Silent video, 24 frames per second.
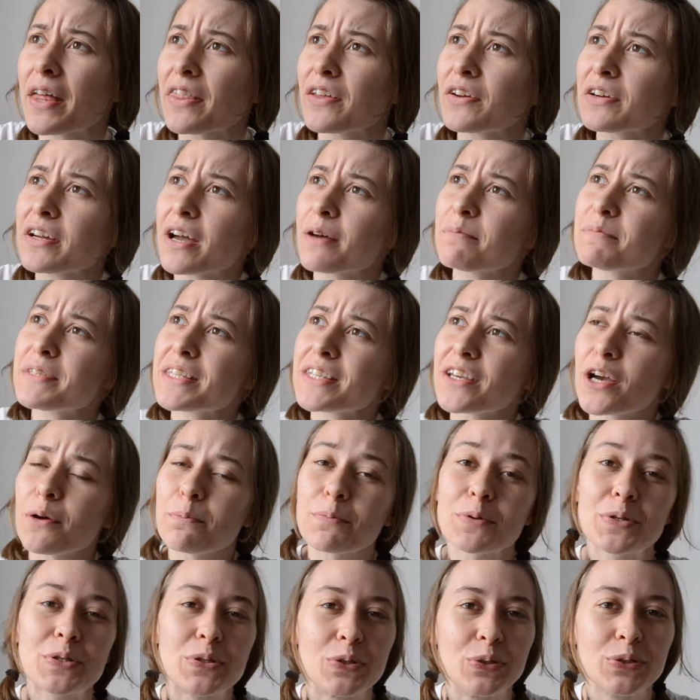weather comes the
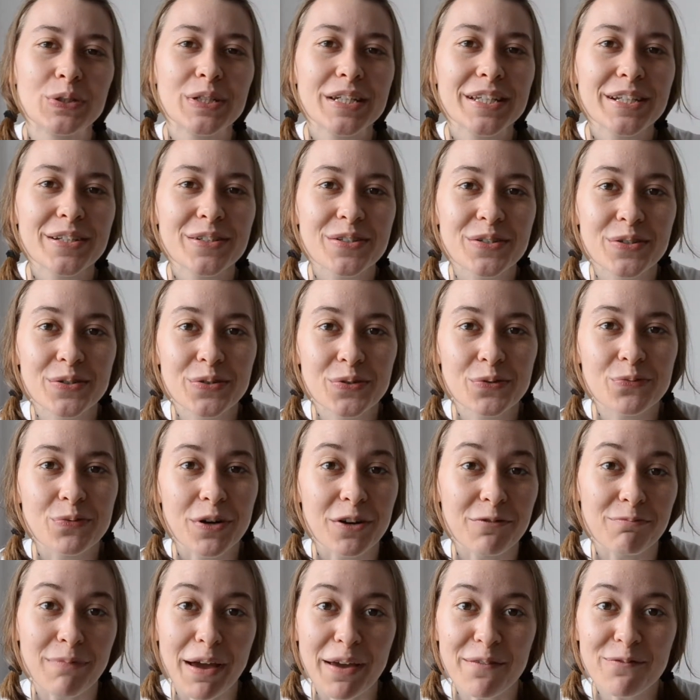opportunity to do
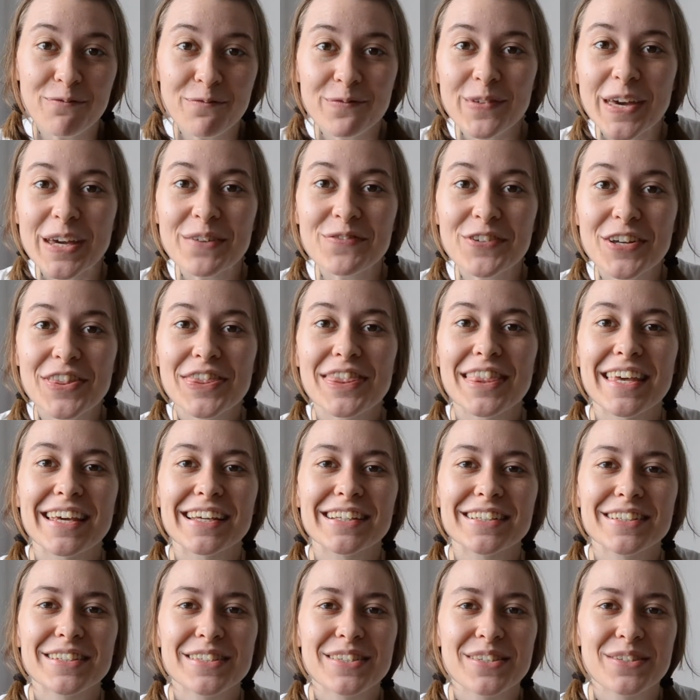one of my favorite
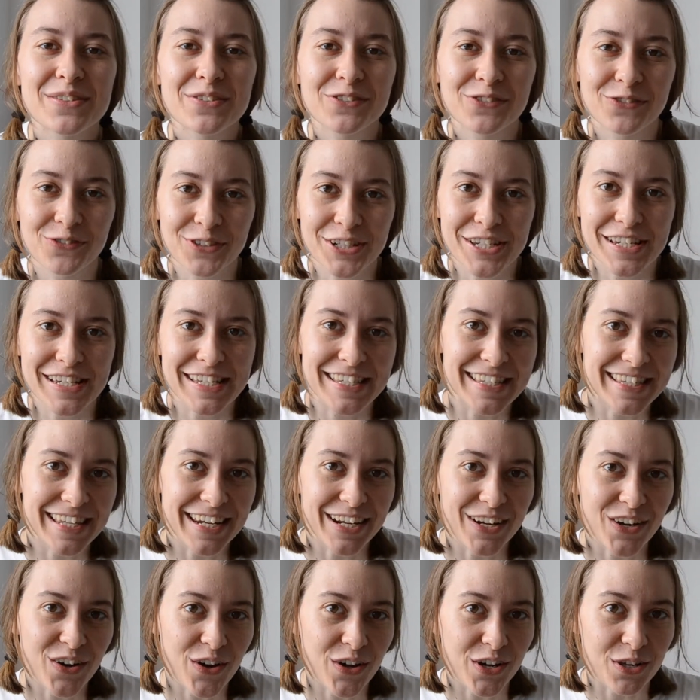things, which is
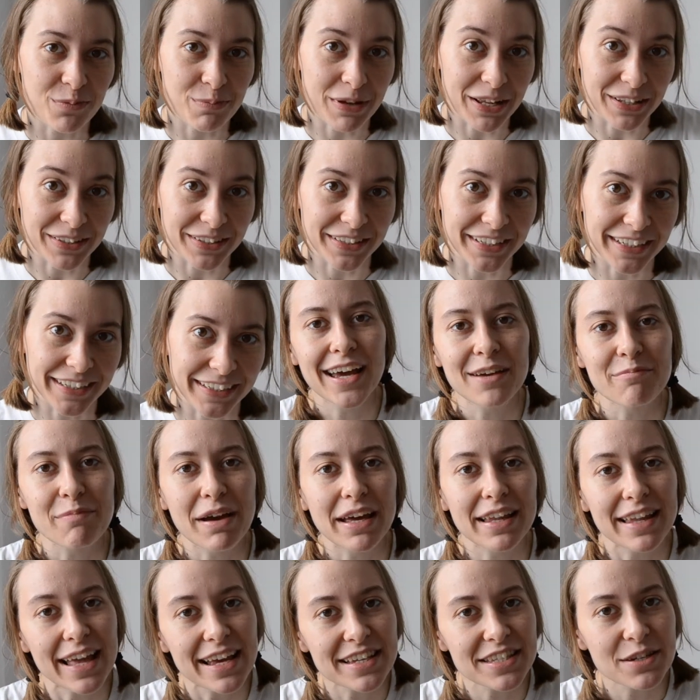sitting on a balcony. At
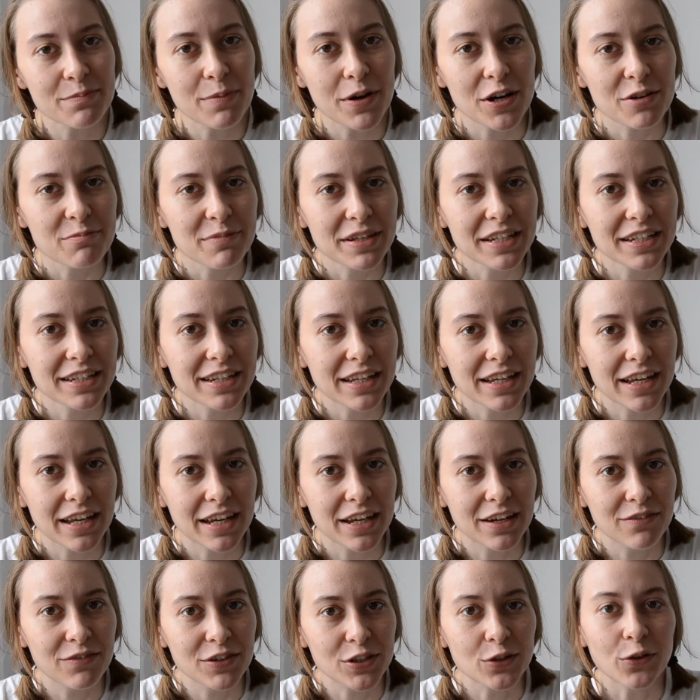my last apartment
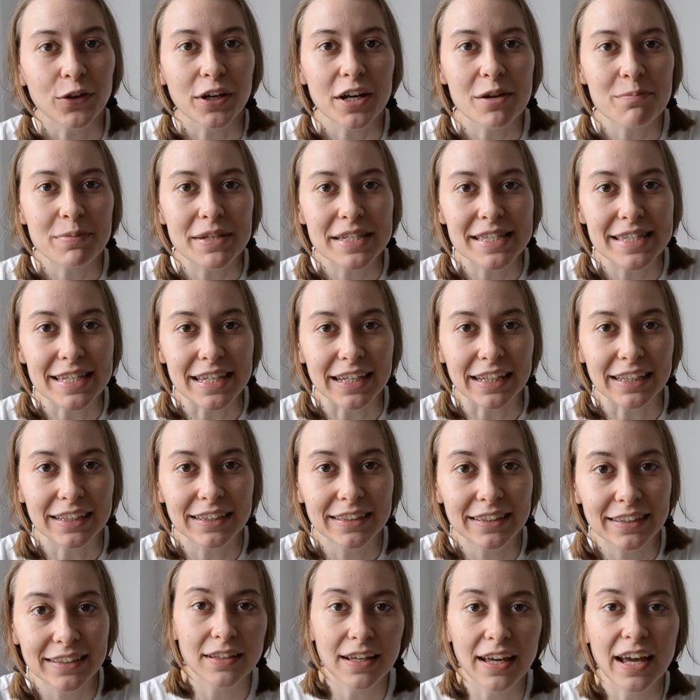in Victoria, BC,
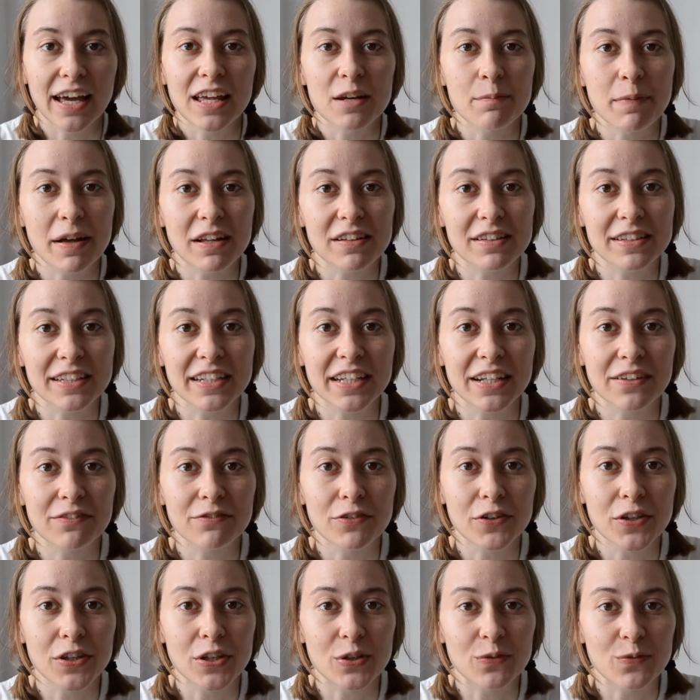I had a balcony
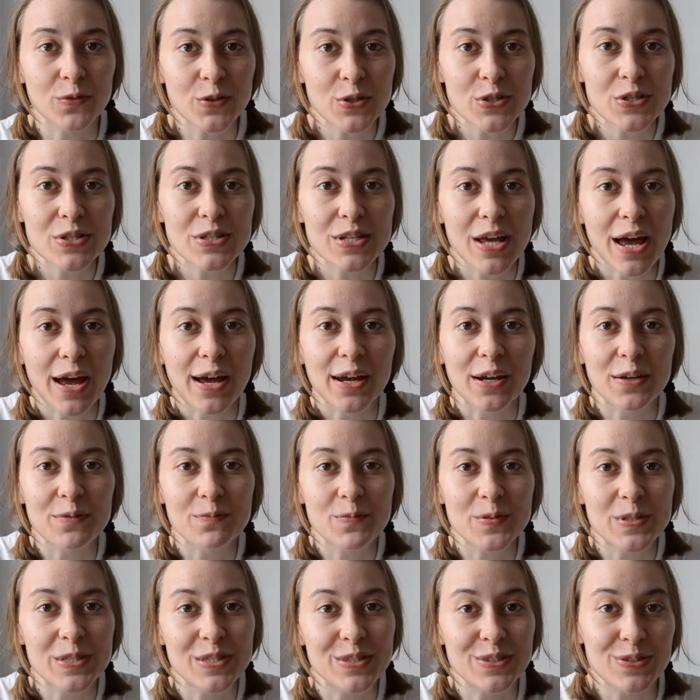for the first
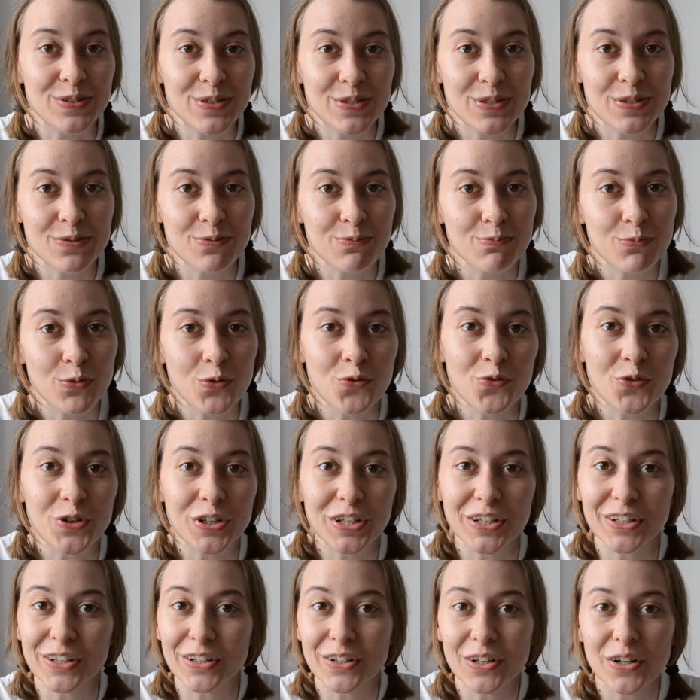time since
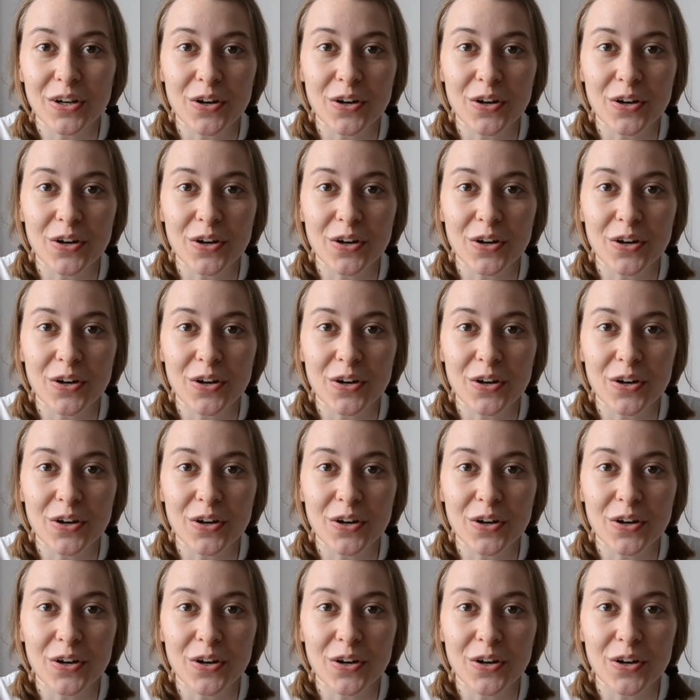moving